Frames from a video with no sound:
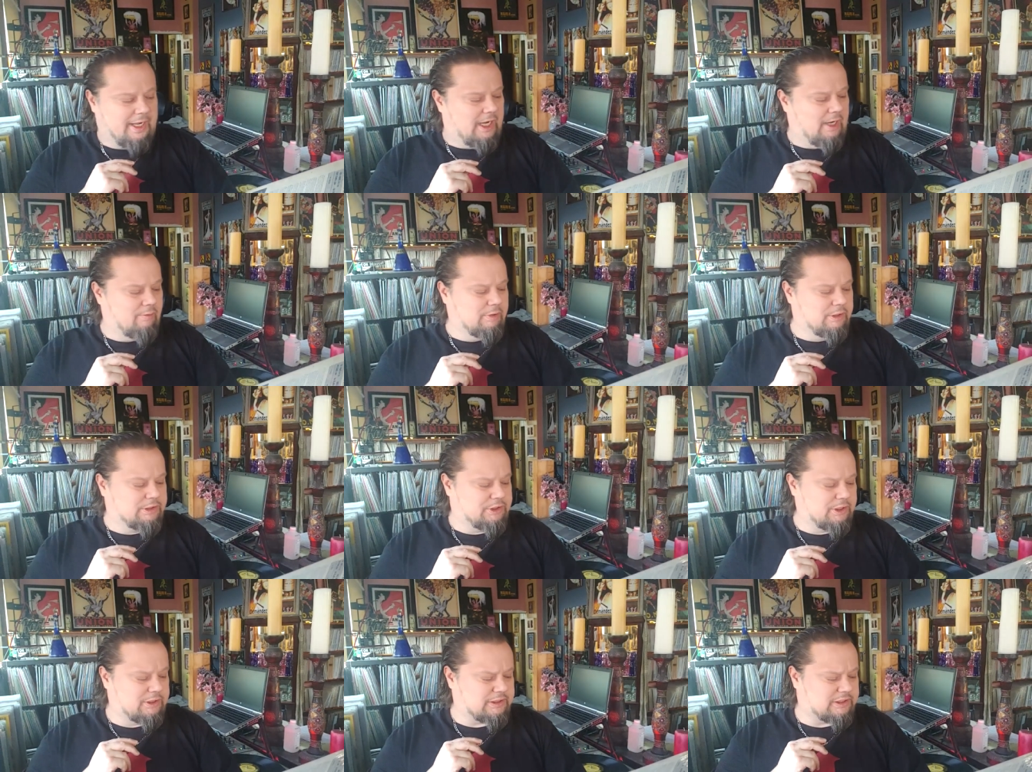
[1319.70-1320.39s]
It
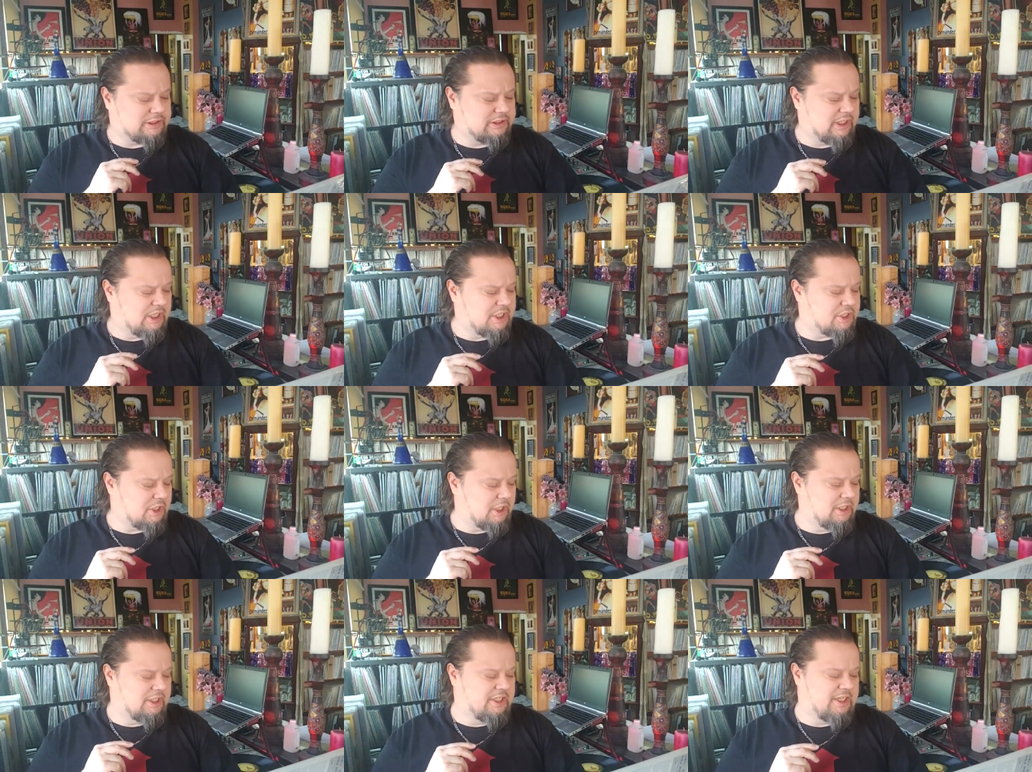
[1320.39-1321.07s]
was just such
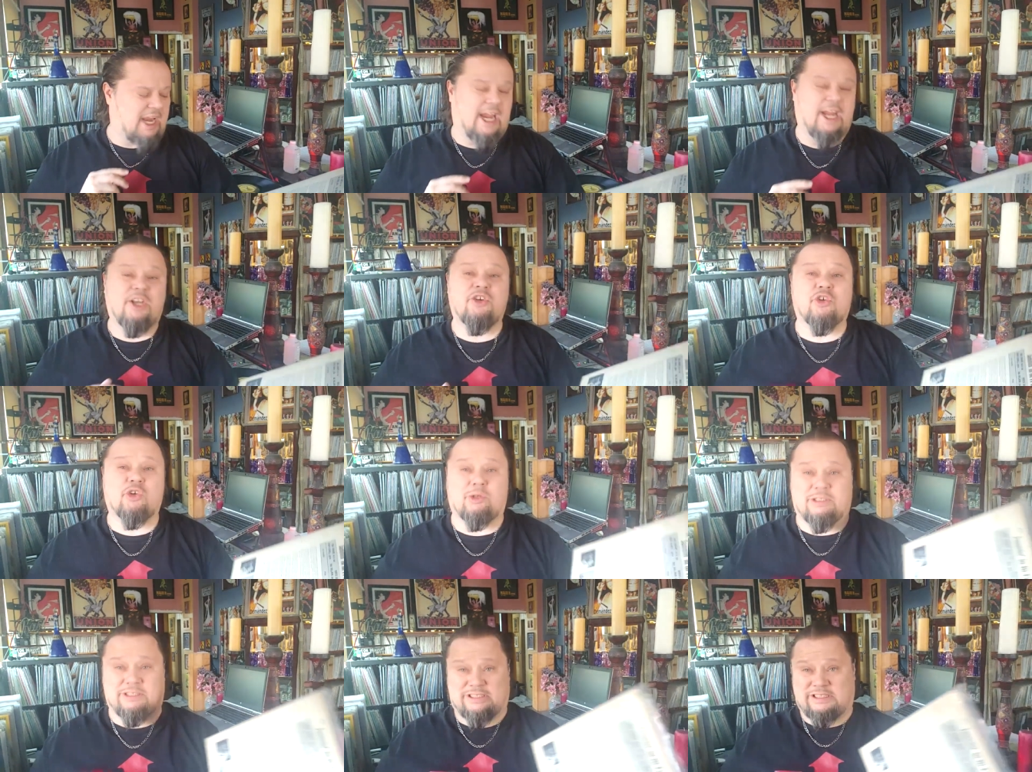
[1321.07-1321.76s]
a
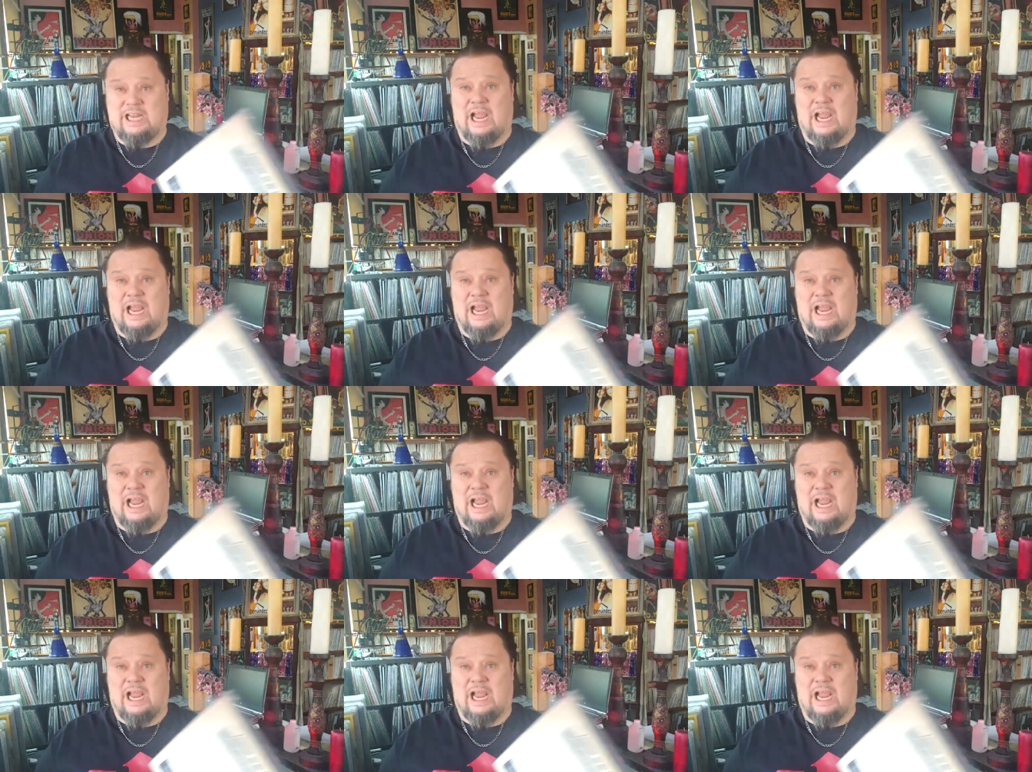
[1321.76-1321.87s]
dangerous